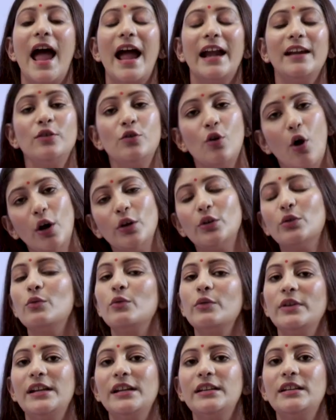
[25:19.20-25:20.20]
And not
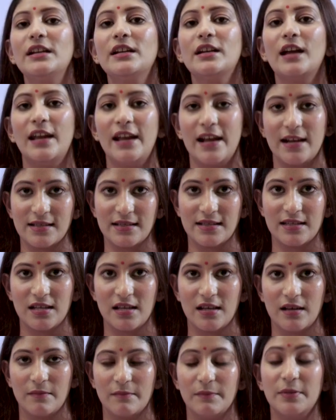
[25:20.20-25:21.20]
only the Culex,
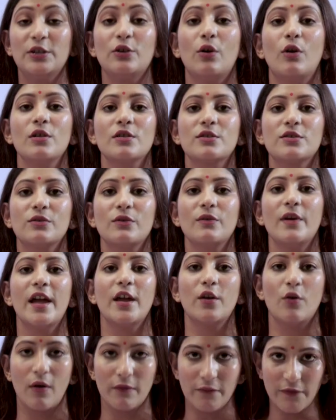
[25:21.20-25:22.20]
but also
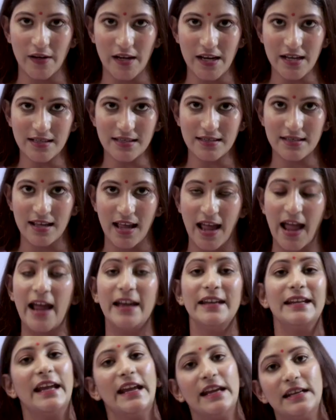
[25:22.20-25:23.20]
anopheles
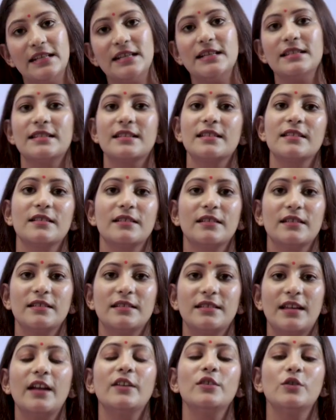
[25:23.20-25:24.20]
and Aedes
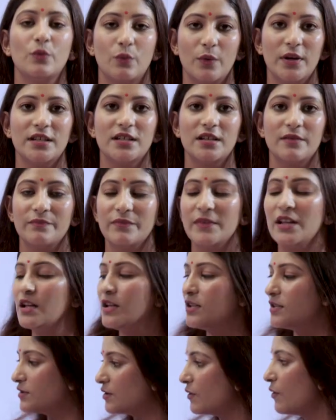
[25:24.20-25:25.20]
can do it.
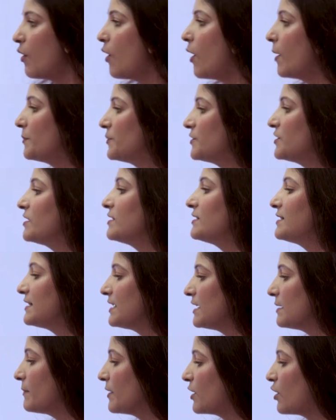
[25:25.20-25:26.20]
So option
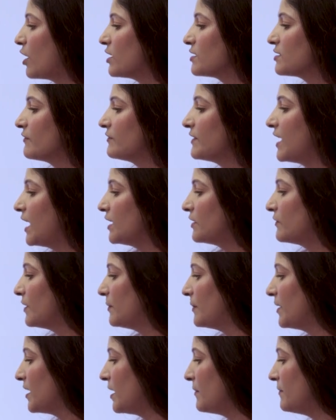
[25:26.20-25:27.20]
C because of that
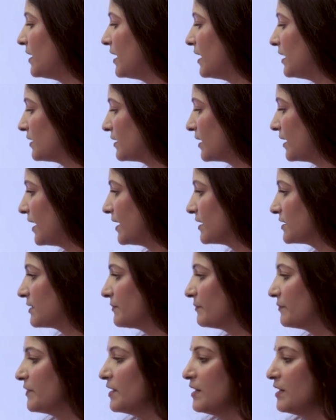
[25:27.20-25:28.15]
will become incorrect.